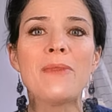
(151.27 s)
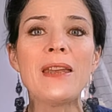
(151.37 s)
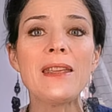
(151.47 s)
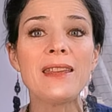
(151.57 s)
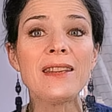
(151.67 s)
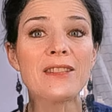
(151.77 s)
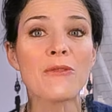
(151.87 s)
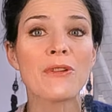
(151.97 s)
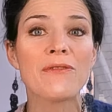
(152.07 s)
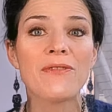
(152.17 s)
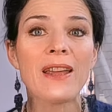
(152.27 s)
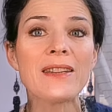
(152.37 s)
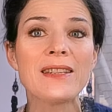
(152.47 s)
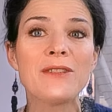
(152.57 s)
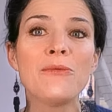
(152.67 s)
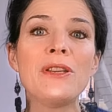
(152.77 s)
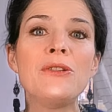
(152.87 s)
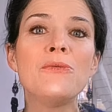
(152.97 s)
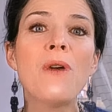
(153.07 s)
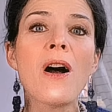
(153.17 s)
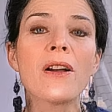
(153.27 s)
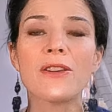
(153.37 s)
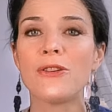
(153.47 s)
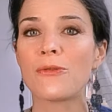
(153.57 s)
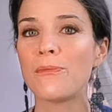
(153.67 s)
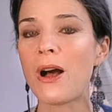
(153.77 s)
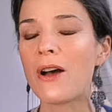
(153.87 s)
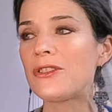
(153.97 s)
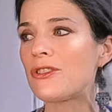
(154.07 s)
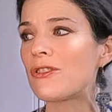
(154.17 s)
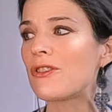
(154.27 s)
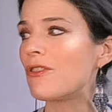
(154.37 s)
Many things are reflected when you walk: your posture,